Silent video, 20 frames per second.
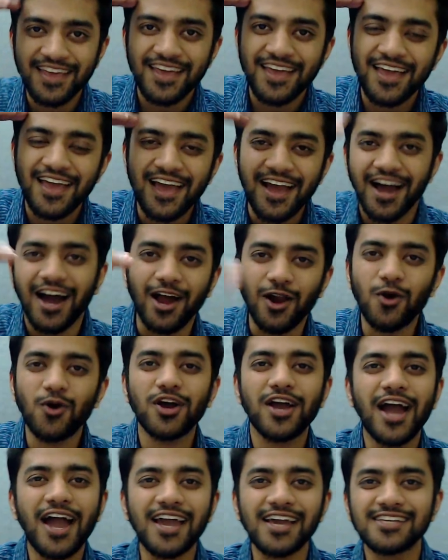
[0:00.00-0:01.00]
Hello
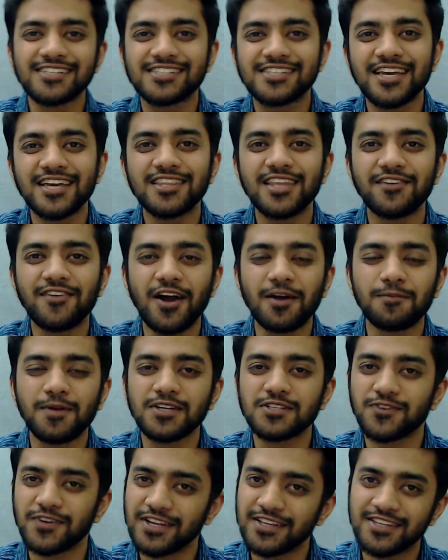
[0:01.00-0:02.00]
guys, see Devang
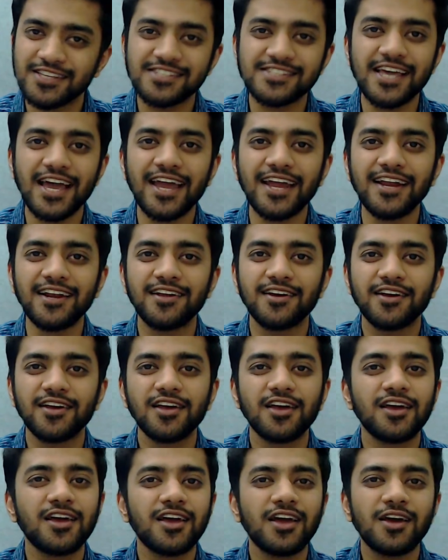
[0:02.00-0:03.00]
Maheshwari this side.
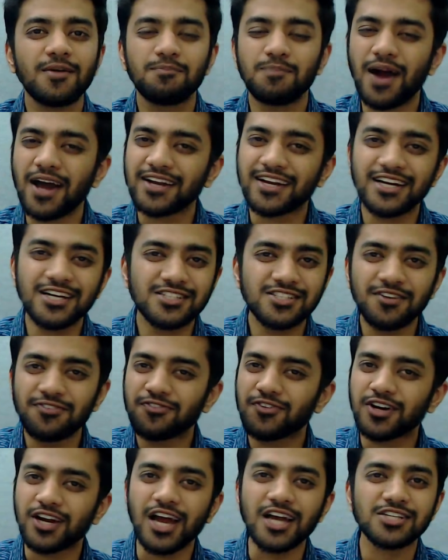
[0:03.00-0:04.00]
Markets have
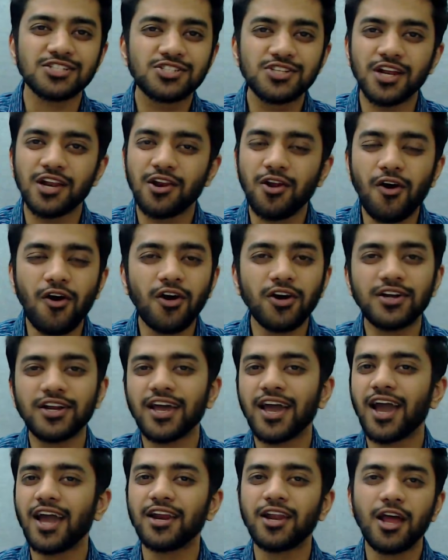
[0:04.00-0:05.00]
crashed a lot
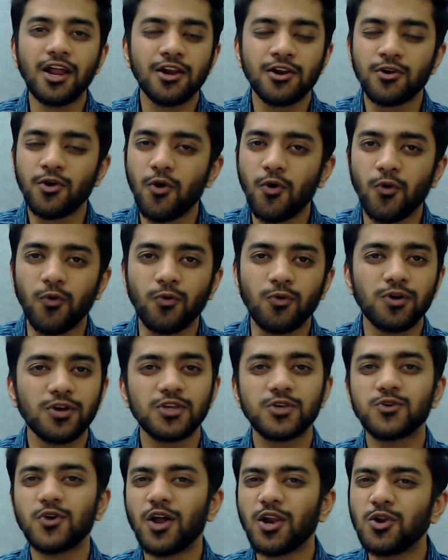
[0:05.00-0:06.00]
and I know you
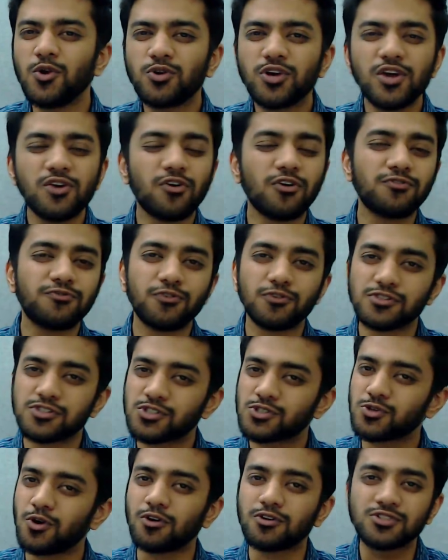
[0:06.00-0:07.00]
are looking out for
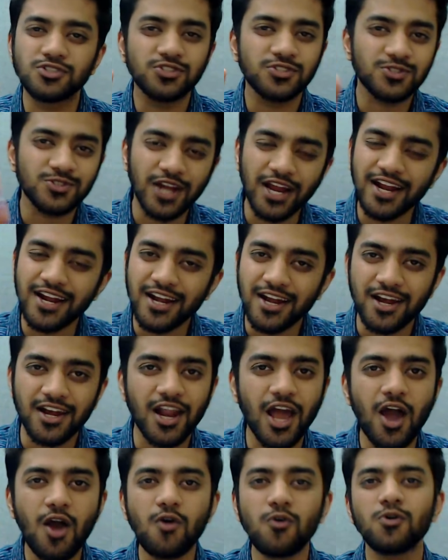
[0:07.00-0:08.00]
stocks right
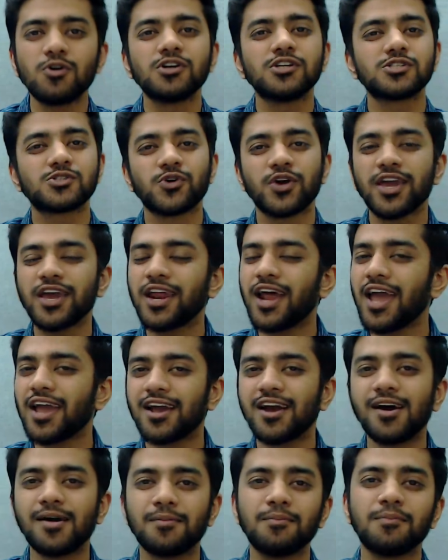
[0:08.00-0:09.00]
now. So here I
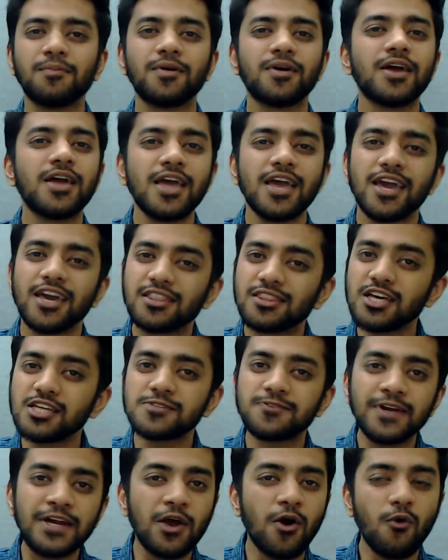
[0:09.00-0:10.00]
come. In this
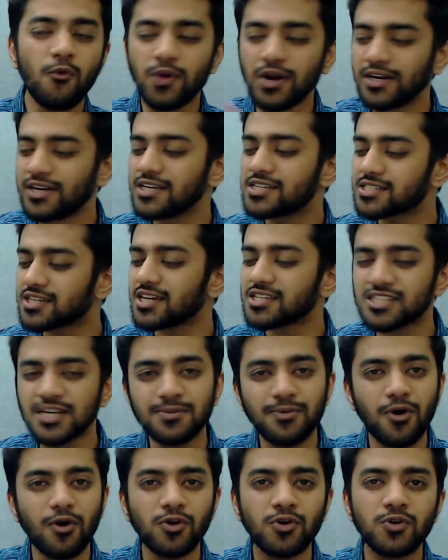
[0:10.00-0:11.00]
video, we'll discuss
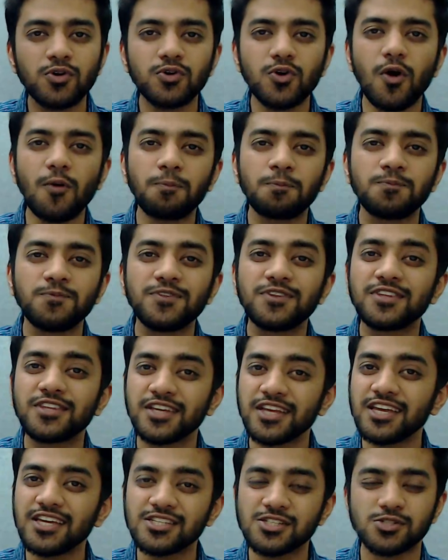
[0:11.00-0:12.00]
about top 3
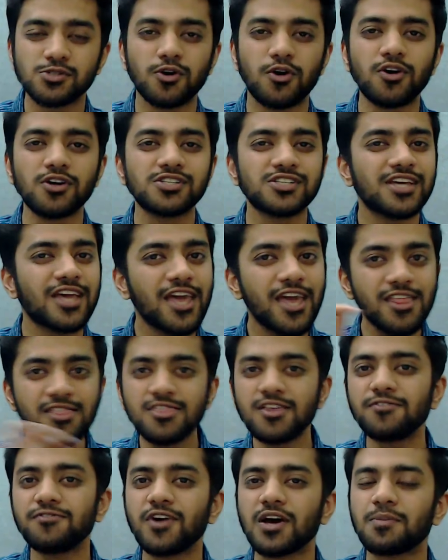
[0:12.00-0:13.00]
stocks in the
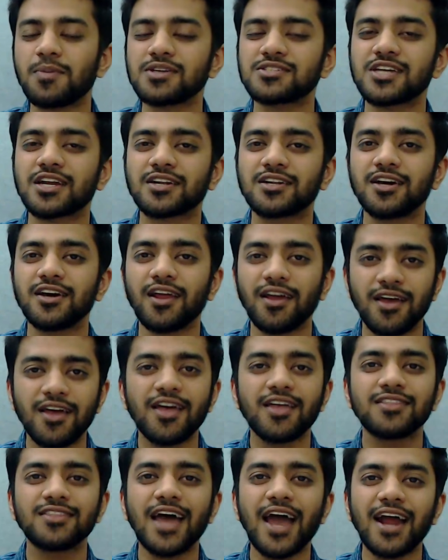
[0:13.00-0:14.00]
pharma sector
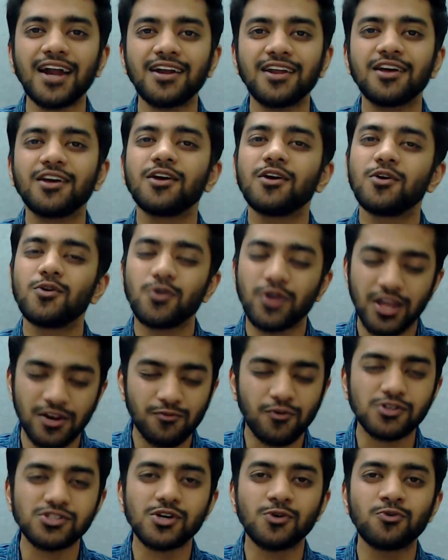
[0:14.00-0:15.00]
that you can watch
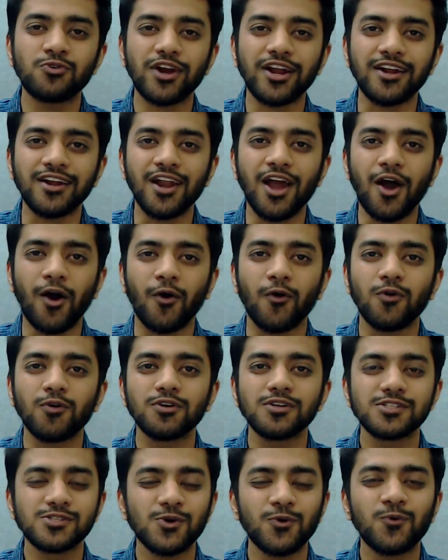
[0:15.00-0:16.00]
out right now.
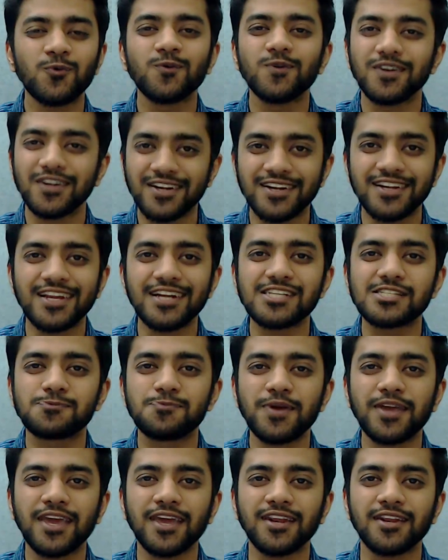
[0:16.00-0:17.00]
So let's
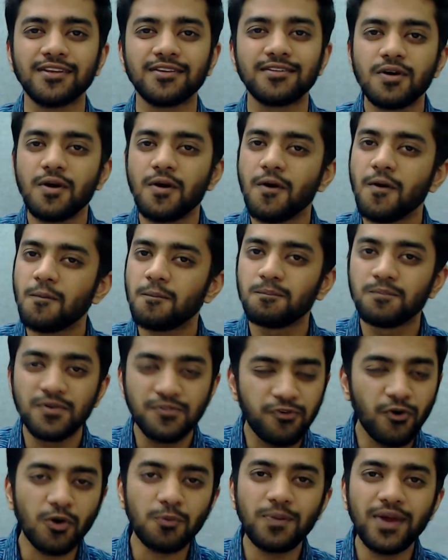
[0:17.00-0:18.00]
begin.
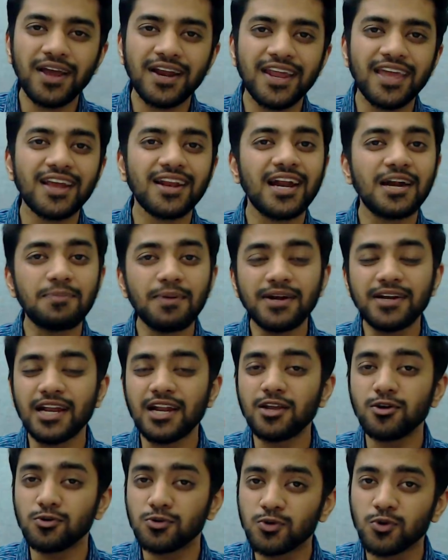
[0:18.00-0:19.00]
Before beginning, let me tell
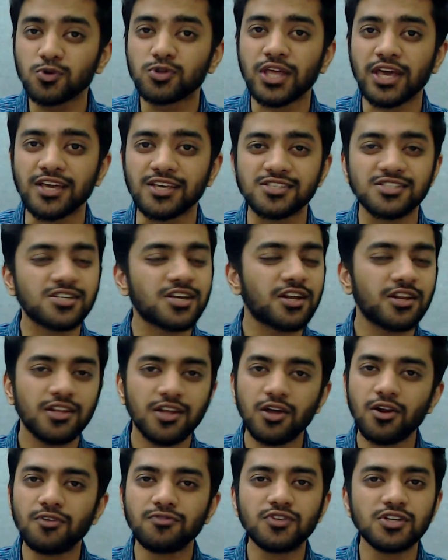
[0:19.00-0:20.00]
you two things. None
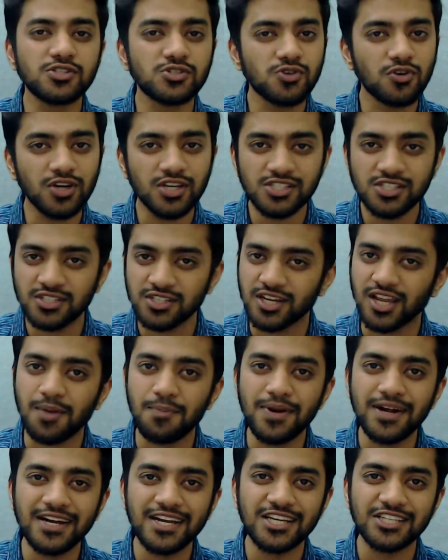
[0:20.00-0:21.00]
of the stock is a
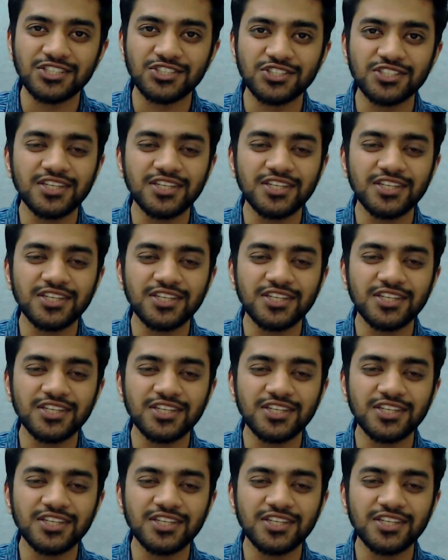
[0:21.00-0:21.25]
recommendation,